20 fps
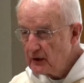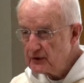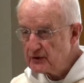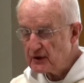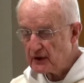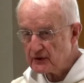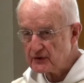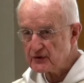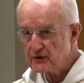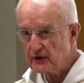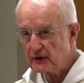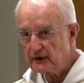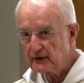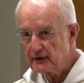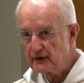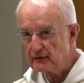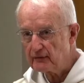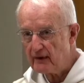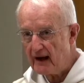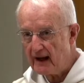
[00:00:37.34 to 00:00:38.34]
just
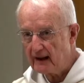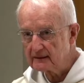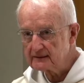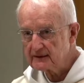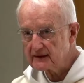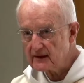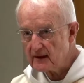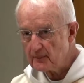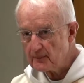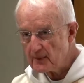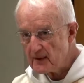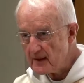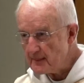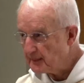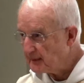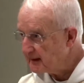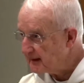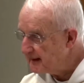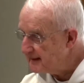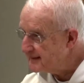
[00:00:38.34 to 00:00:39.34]
turned around to the
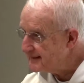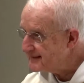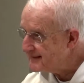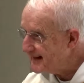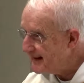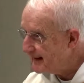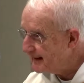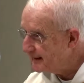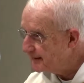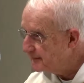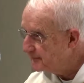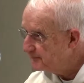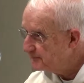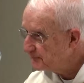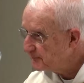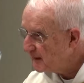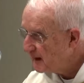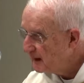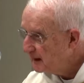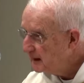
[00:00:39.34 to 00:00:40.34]
people and said,
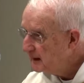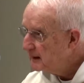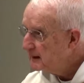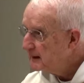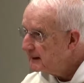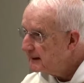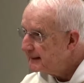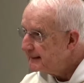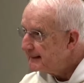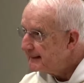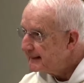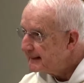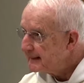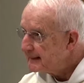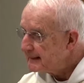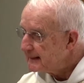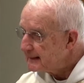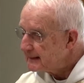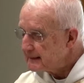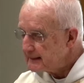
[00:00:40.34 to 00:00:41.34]

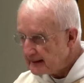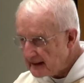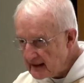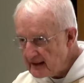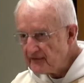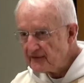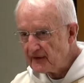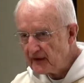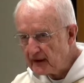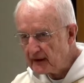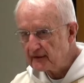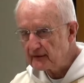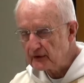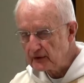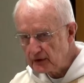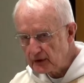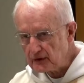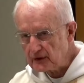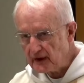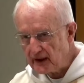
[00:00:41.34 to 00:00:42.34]
"Leave here
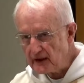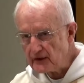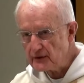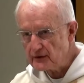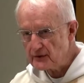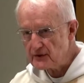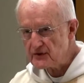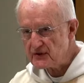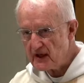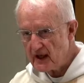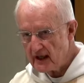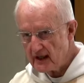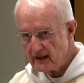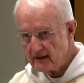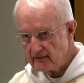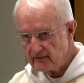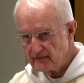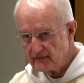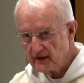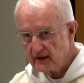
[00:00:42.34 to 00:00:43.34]
and look like you're
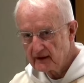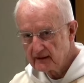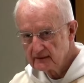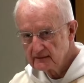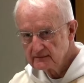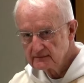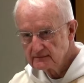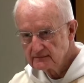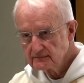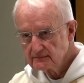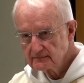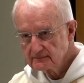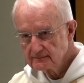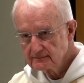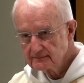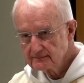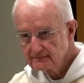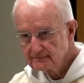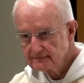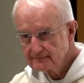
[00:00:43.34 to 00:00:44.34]
saved."
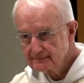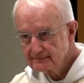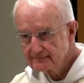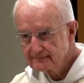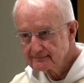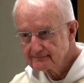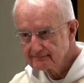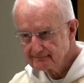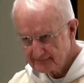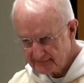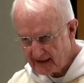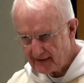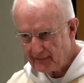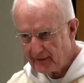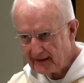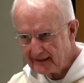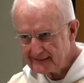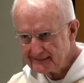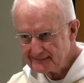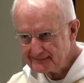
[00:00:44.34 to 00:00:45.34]
Is that
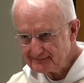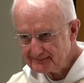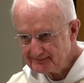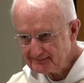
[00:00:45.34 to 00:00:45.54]
right?